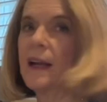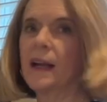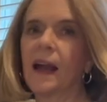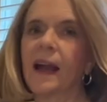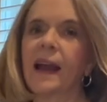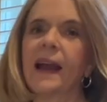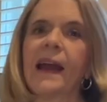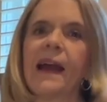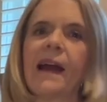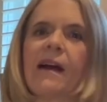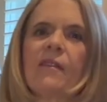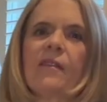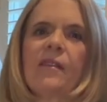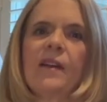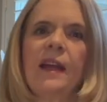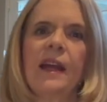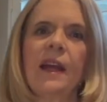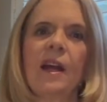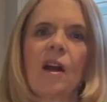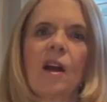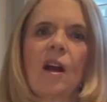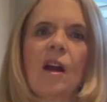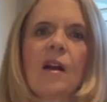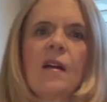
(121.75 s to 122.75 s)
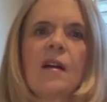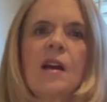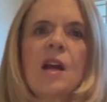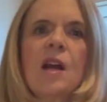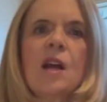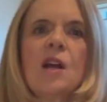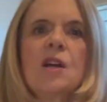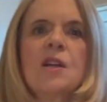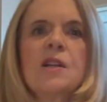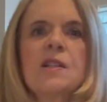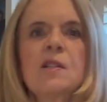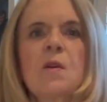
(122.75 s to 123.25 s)
I have here.
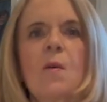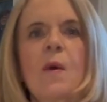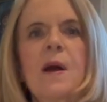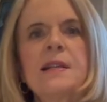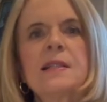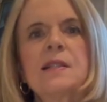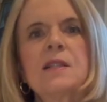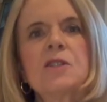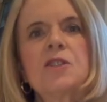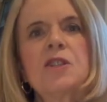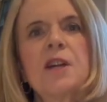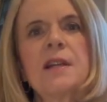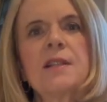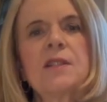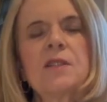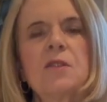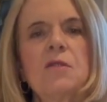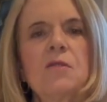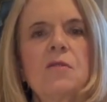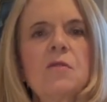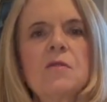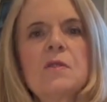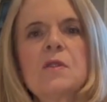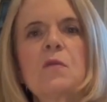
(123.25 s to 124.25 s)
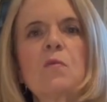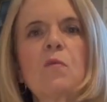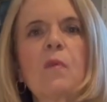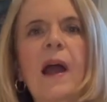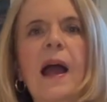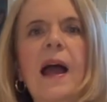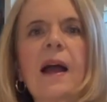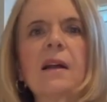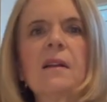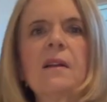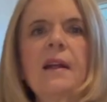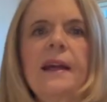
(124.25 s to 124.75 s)
So I suggest you use a
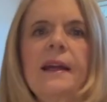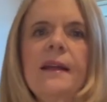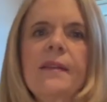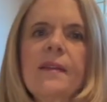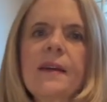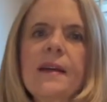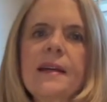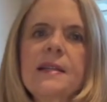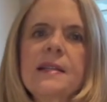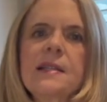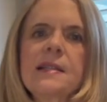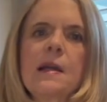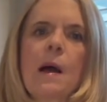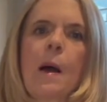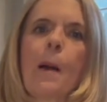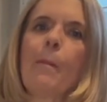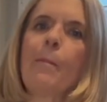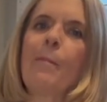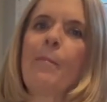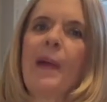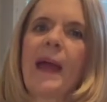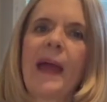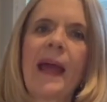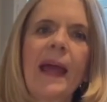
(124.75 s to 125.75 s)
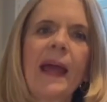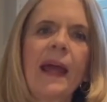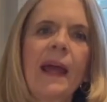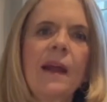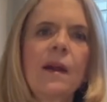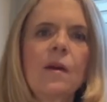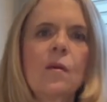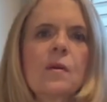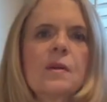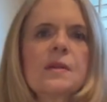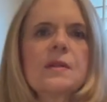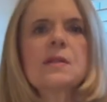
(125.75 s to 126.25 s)
rack like this, a
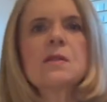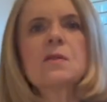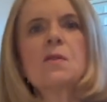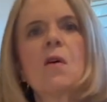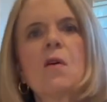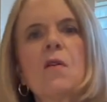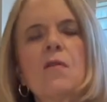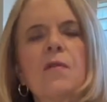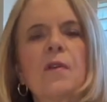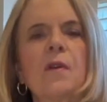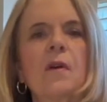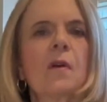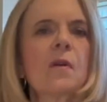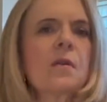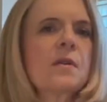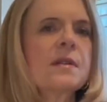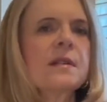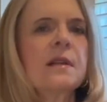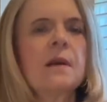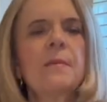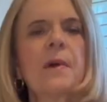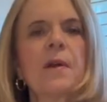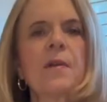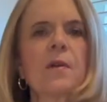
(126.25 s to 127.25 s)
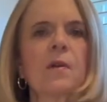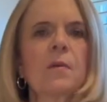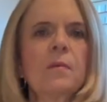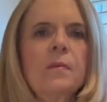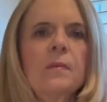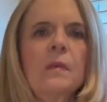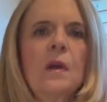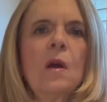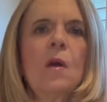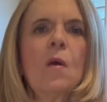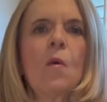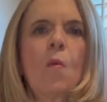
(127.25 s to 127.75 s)
bed or a sofa or some other
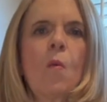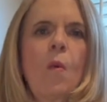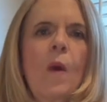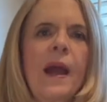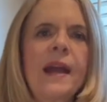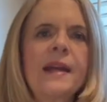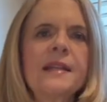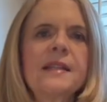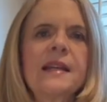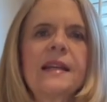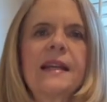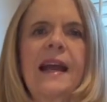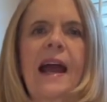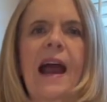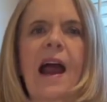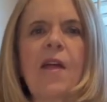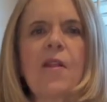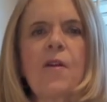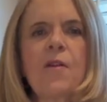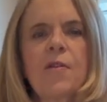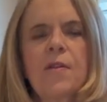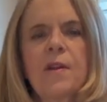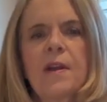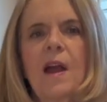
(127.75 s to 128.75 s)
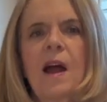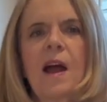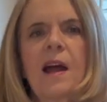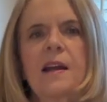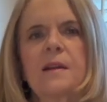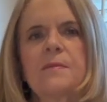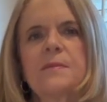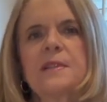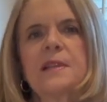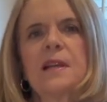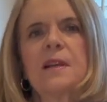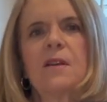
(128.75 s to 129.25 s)
way to gather the
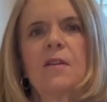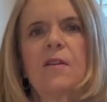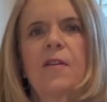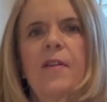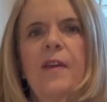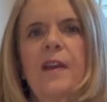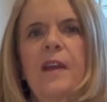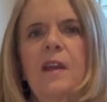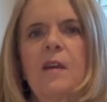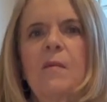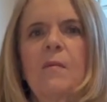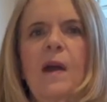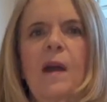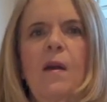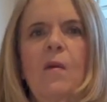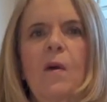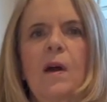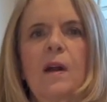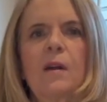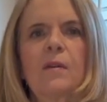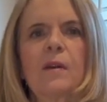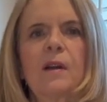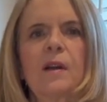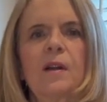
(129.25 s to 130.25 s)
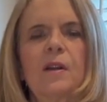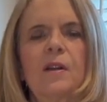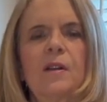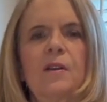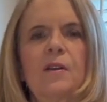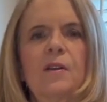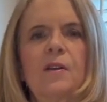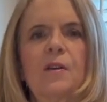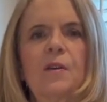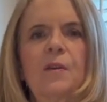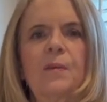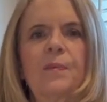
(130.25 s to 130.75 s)
items that you think you might want to
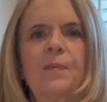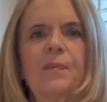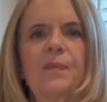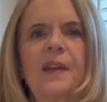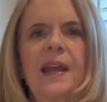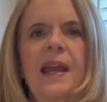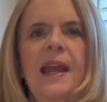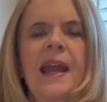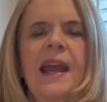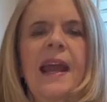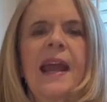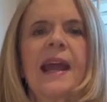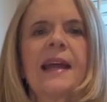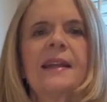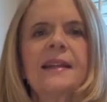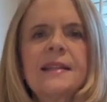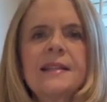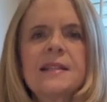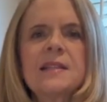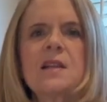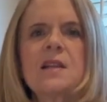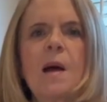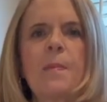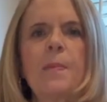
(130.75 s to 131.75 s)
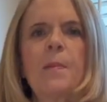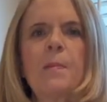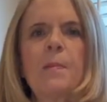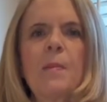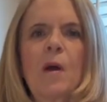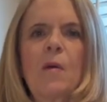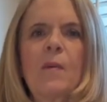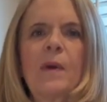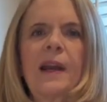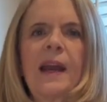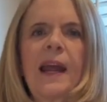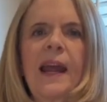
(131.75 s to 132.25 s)
include. And let's stop a
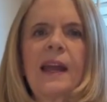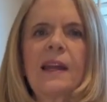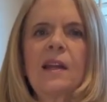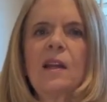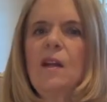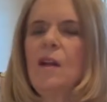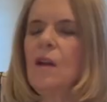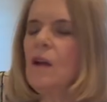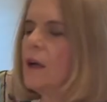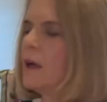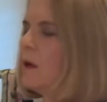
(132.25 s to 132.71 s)
moment and look